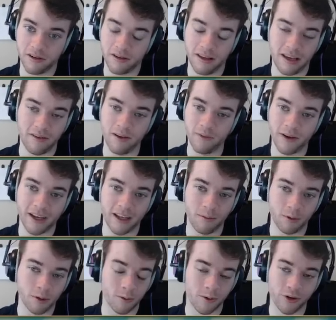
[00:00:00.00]
Even if I get them
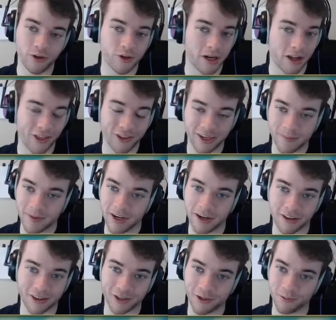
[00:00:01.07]
through Wonder trade, I don't think I'm getting
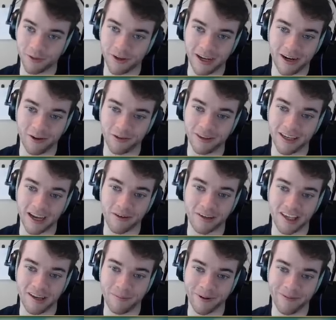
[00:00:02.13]
a third one. I don't think I would
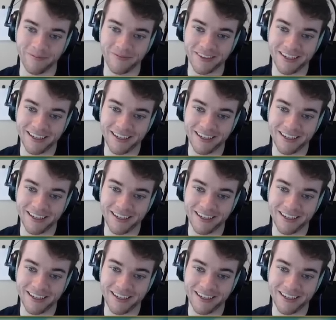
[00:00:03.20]
keep them.